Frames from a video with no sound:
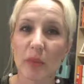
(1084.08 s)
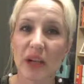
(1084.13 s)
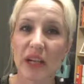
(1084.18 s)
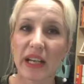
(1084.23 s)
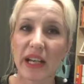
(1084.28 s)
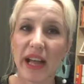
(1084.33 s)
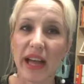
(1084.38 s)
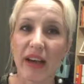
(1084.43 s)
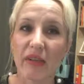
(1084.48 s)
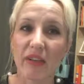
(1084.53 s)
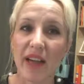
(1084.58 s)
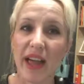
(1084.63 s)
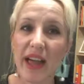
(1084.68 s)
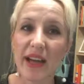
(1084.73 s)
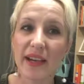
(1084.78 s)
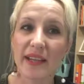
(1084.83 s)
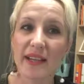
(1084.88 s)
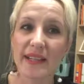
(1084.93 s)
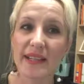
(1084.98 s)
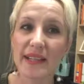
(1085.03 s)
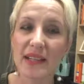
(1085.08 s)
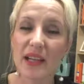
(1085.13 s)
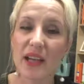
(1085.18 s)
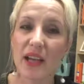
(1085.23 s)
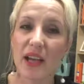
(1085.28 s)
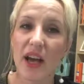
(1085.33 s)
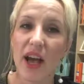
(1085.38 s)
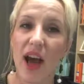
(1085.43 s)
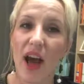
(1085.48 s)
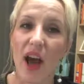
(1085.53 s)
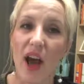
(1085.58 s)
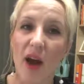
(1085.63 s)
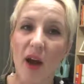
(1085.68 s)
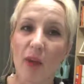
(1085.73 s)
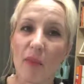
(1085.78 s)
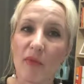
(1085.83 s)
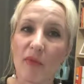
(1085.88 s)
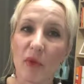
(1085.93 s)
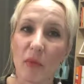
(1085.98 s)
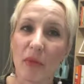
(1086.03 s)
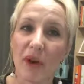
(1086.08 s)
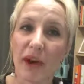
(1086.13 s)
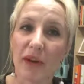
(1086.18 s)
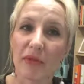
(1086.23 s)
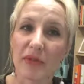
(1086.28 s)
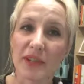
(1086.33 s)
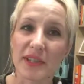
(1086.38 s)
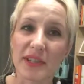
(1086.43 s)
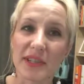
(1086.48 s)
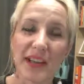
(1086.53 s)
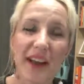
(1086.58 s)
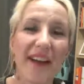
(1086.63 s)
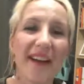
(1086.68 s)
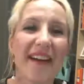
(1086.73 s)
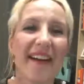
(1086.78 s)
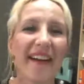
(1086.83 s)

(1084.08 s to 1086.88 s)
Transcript: and we're gonna have eggs for breakfast.